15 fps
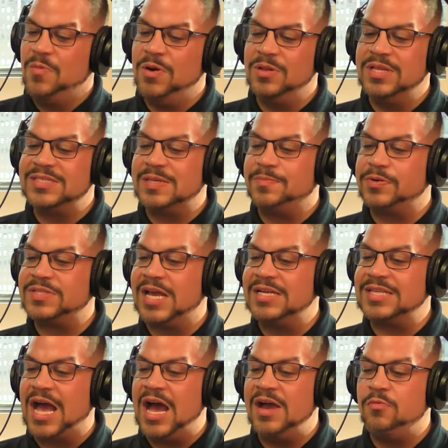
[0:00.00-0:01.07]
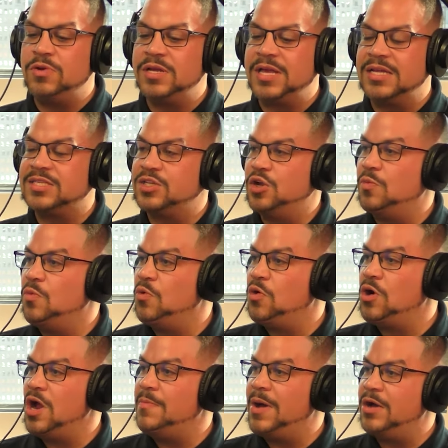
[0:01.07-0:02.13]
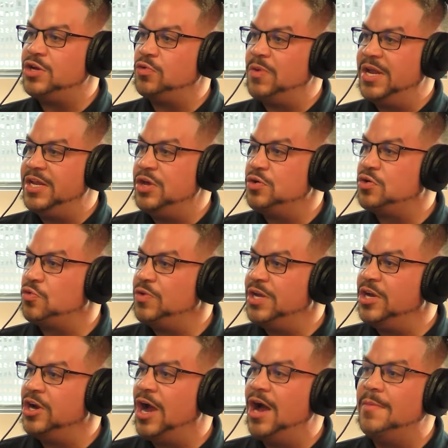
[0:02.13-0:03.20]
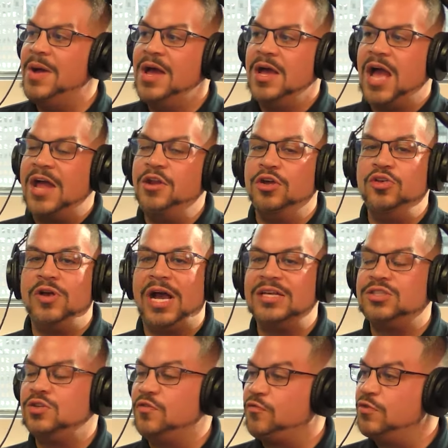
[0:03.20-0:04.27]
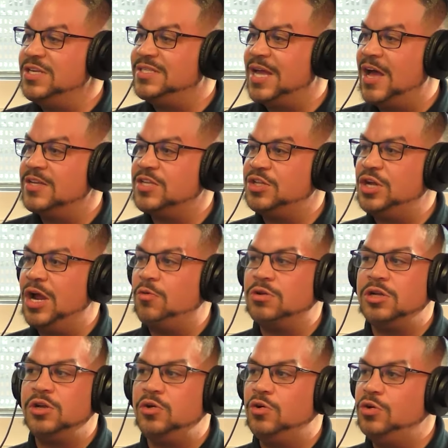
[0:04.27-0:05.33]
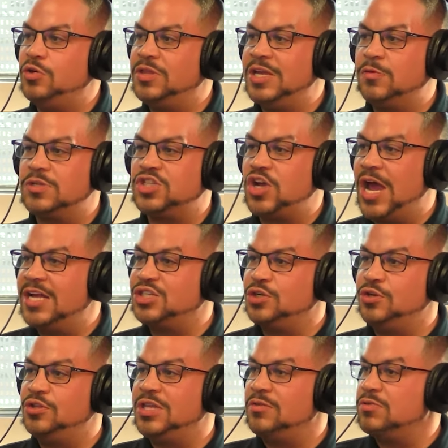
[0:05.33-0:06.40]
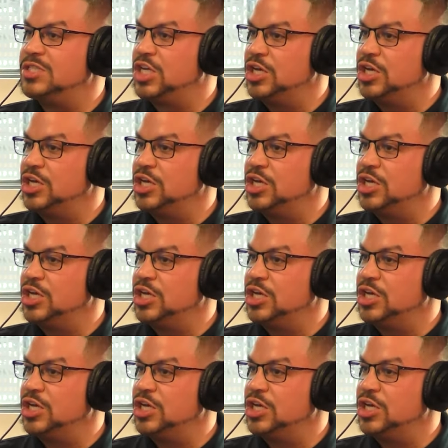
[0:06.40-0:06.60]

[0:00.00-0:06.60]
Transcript: Well, listen, Precyse. I want to get to know more about your radio career. Uh, I know you guys do freestyles on there. I want to know who you think was trash and who you think was